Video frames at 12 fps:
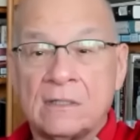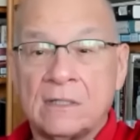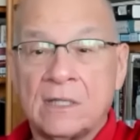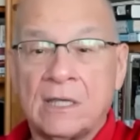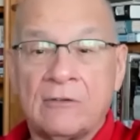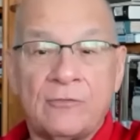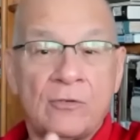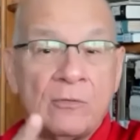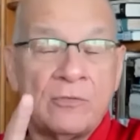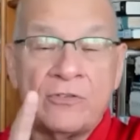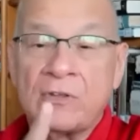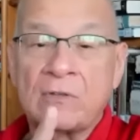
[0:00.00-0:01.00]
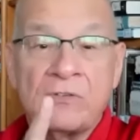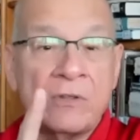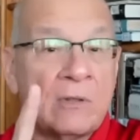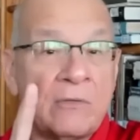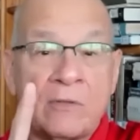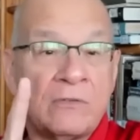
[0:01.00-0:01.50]
for
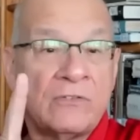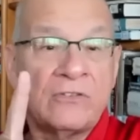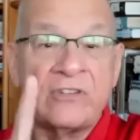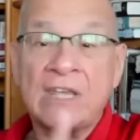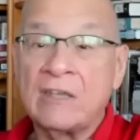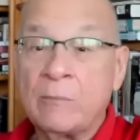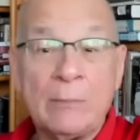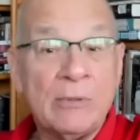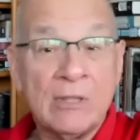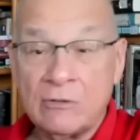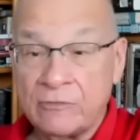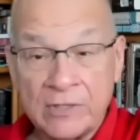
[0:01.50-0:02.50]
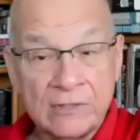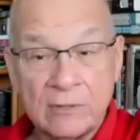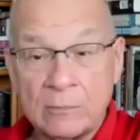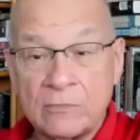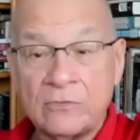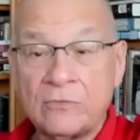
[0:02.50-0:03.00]
the sake of maybe other
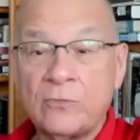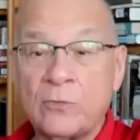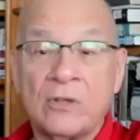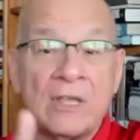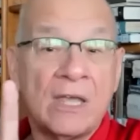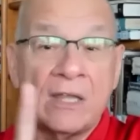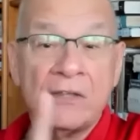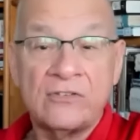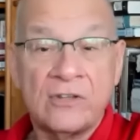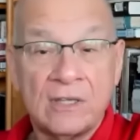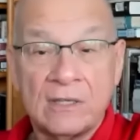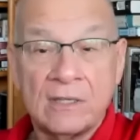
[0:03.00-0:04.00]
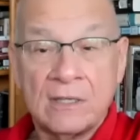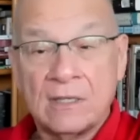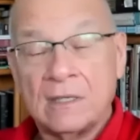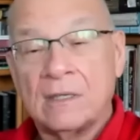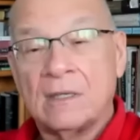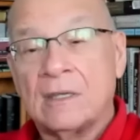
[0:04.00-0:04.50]
victims, for God's sake.
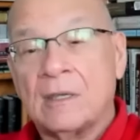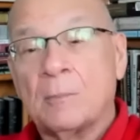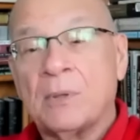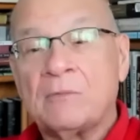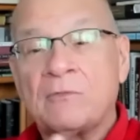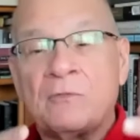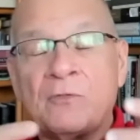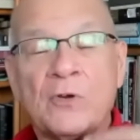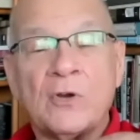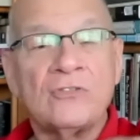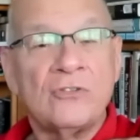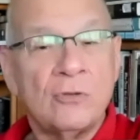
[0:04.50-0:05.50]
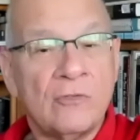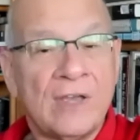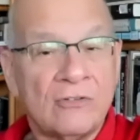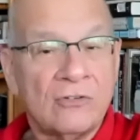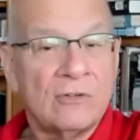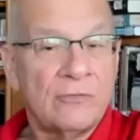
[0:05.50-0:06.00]
But first, you've
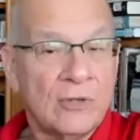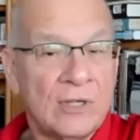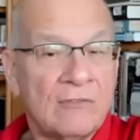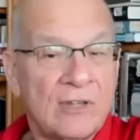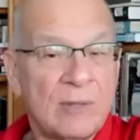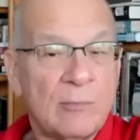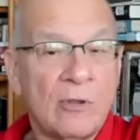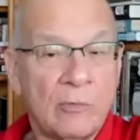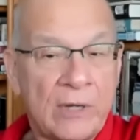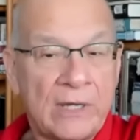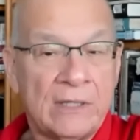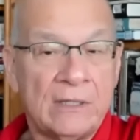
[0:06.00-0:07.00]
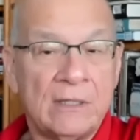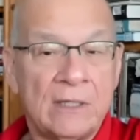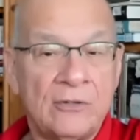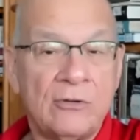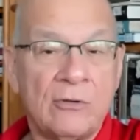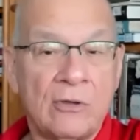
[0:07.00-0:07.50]
actually forgiven them already in
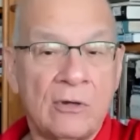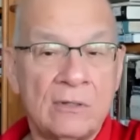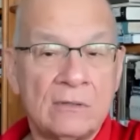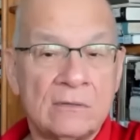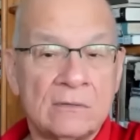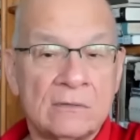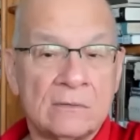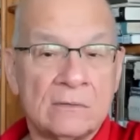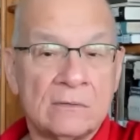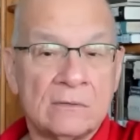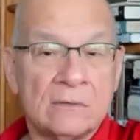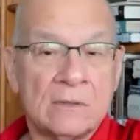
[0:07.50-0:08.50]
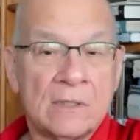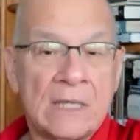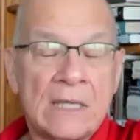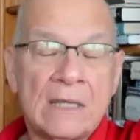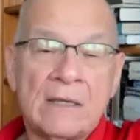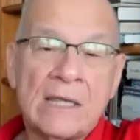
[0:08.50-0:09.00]
your heart.
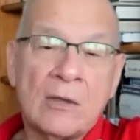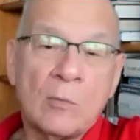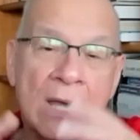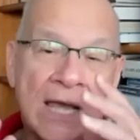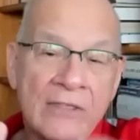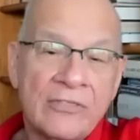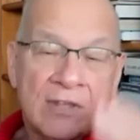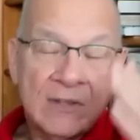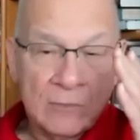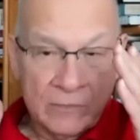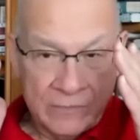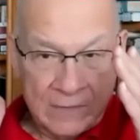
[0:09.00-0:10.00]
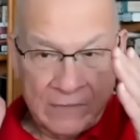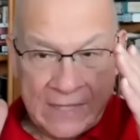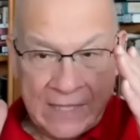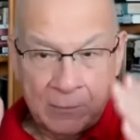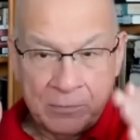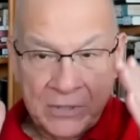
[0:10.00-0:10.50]
Now, I think
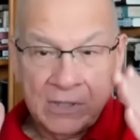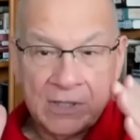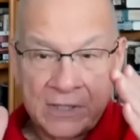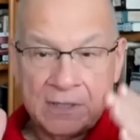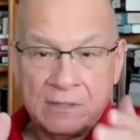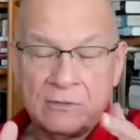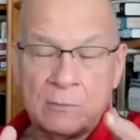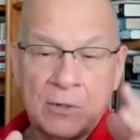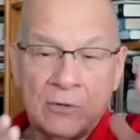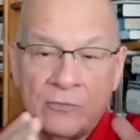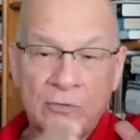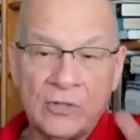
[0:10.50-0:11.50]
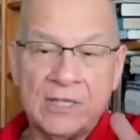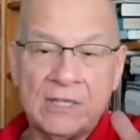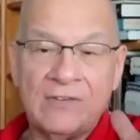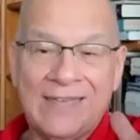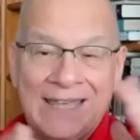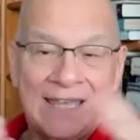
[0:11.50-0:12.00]
that ability to both
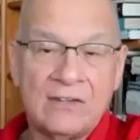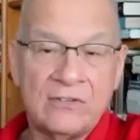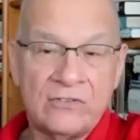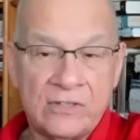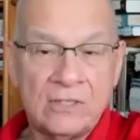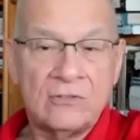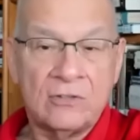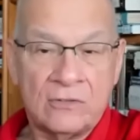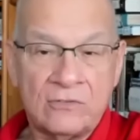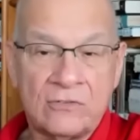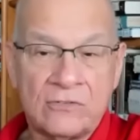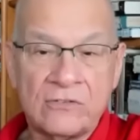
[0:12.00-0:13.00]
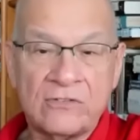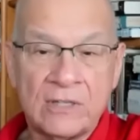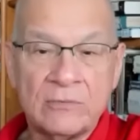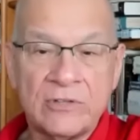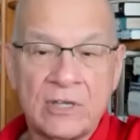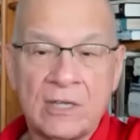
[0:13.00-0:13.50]
forgive and to seek justice at the
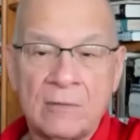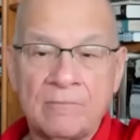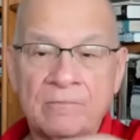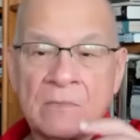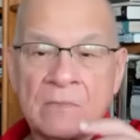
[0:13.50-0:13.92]
same time